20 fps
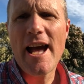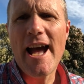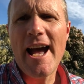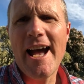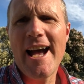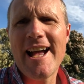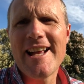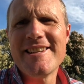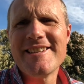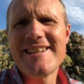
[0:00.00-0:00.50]

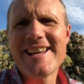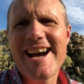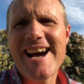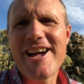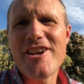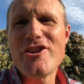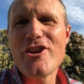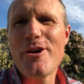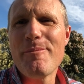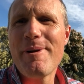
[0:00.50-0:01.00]
And
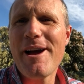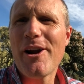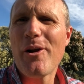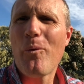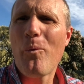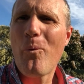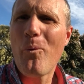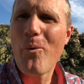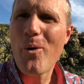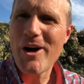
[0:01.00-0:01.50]
no
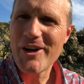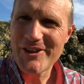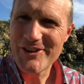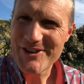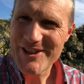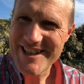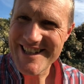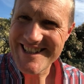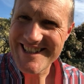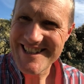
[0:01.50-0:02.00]
matter what
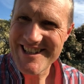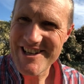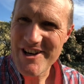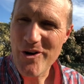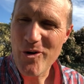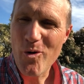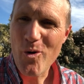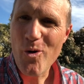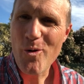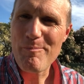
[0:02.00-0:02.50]

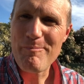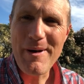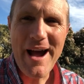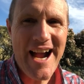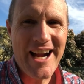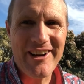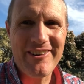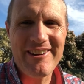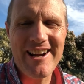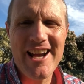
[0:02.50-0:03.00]
tradition or
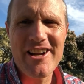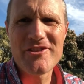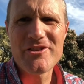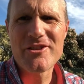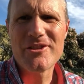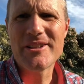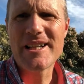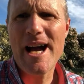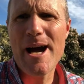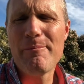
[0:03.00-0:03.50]

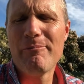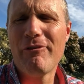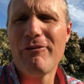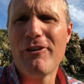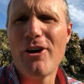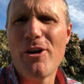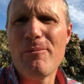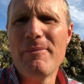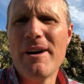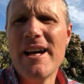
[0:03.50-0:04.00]
background you come
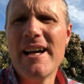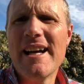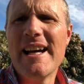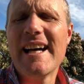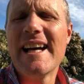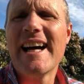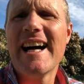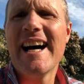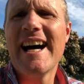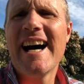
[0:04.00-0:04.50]
from,
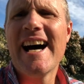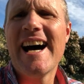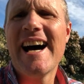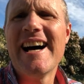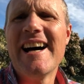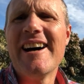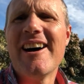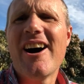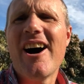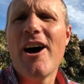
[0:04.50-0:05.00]

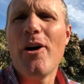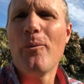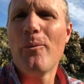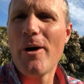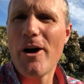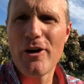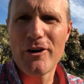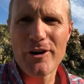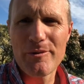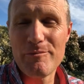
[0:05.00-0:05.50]
I
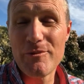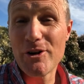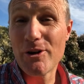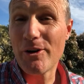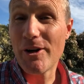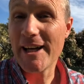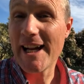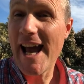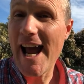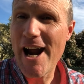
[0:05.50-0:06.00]
welcome
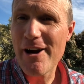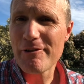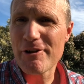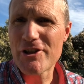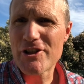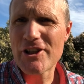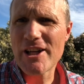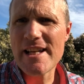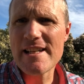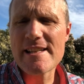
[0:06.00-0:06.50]
you on our
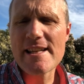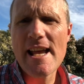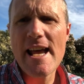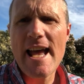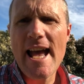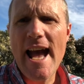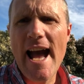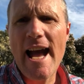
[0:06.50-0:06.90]
retreats.